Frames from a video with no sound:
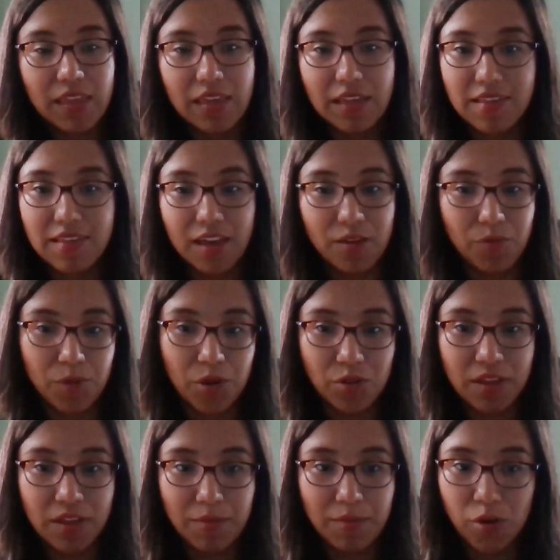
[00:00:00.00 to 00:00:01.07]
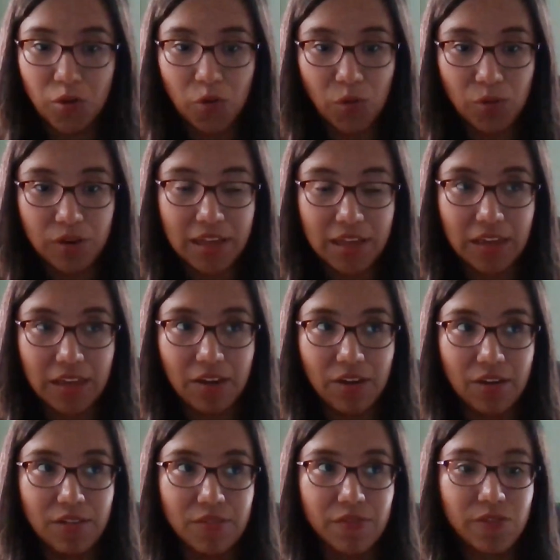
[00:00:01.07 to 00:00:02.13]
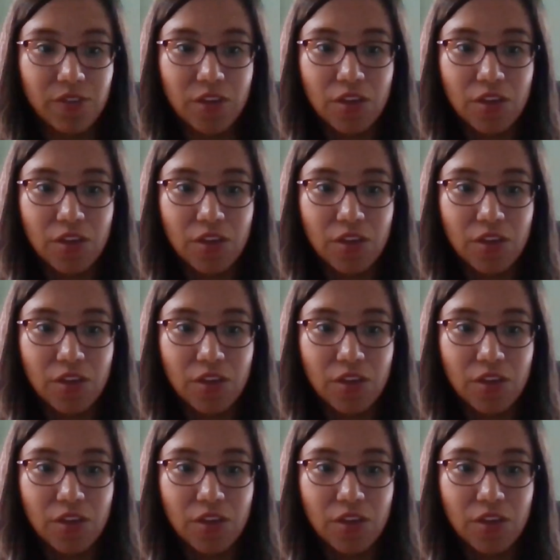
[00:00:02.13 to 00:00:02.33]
It's like a real time recording of,